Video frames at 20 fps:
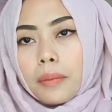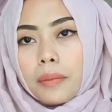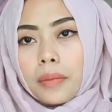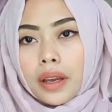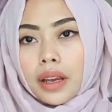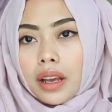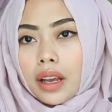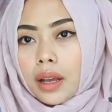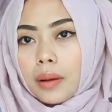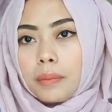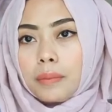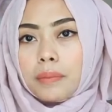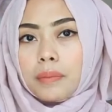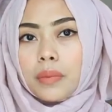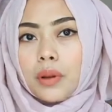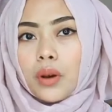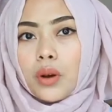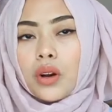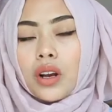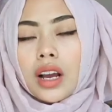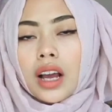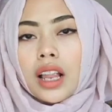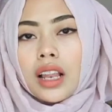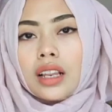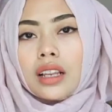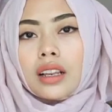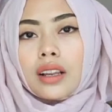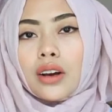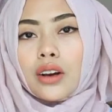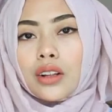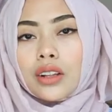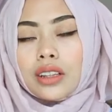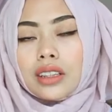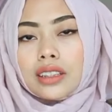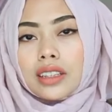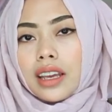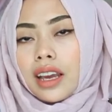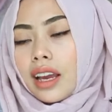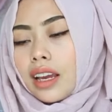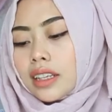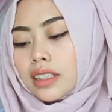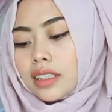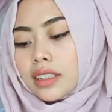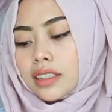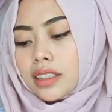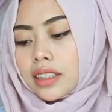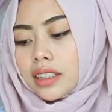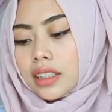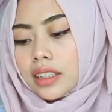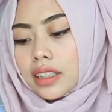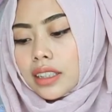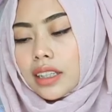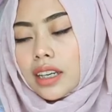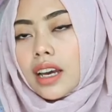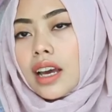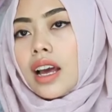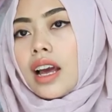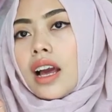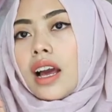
makeup lokal haul-nya. Jadi